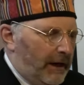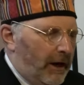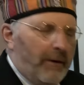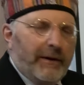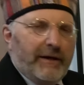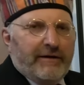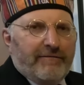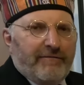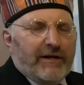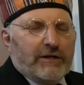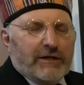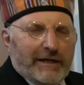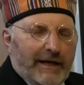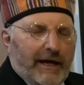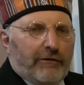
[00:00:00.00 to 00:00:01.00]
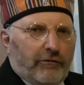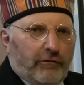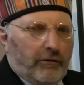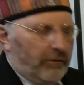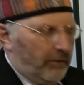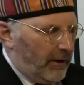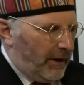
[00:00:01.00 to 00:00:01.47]
below, and it eventually gets
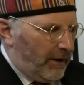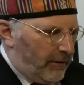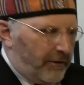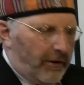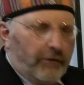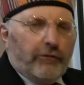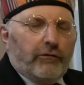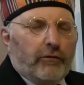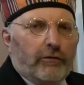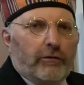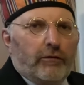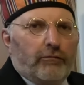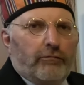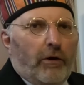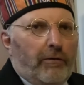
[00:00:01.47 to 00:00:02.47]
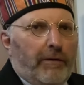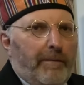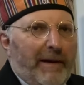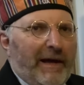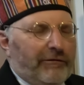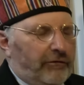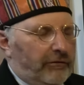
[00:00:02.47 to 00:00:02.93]
to those who control the
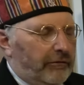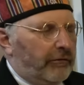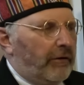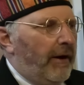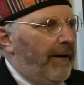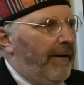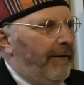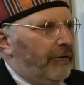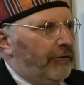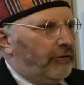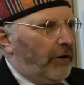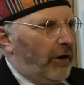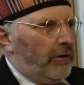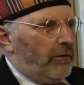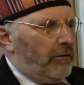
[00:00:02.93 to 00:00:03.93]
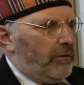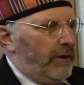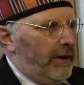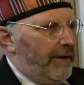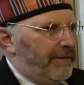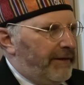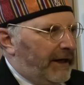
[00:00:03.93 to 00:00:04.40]
peasants. So
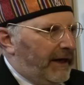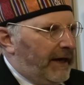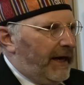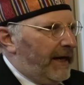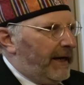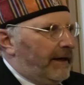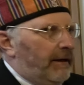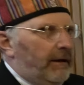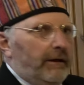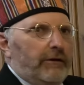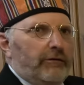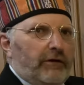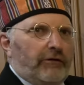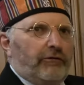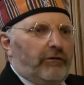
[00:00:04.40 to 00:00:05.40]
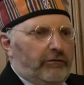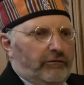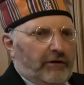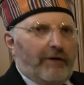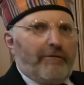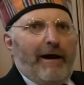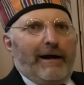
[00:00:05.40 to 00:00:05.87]
the king doesn't
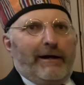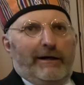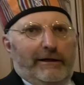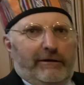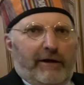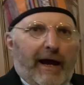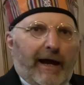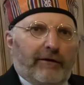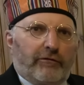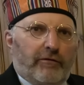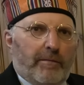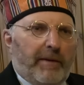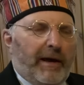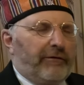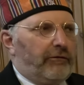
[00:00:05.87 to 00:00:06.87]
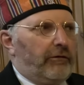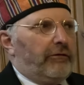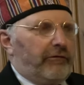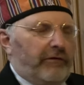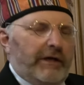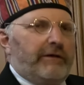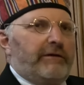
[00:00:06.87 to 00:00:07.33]
directly tax the
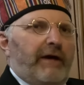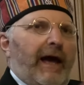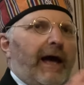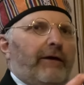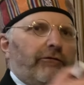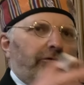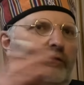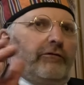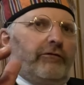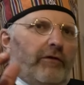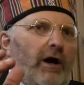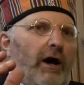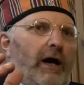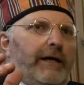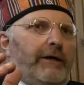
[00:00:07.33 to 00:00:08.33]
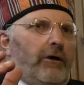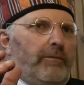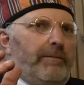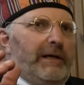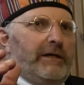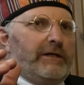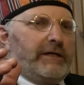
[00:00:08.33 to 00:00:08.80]
peasants, he taxes the high
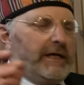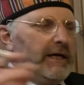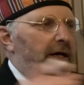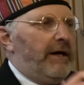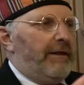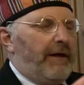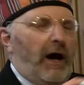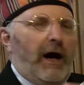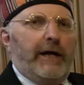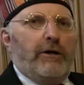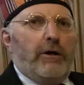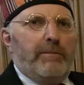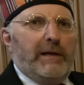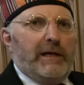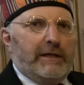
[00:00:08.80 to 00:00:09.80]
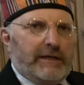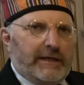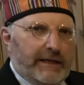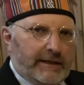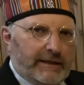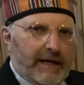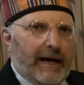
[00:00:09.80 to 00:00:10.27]
nobility
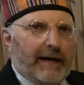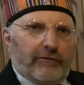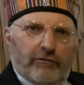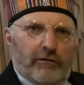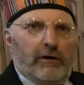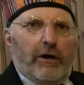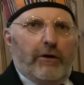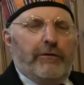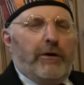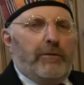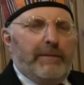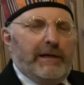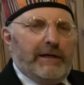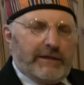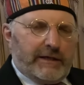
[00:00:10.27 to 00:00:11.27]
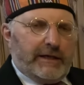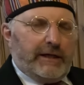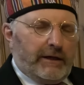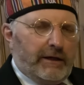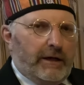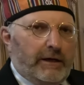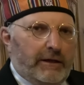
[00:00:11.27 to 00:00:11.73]
tax the low
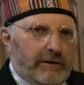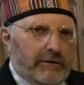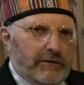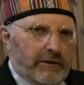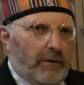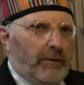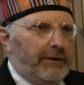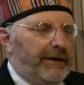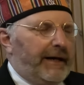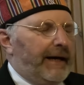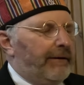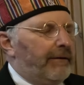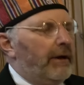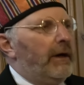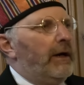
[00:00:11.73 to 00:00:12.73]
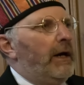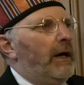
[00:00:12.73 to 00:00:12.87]
nobility, and so on down.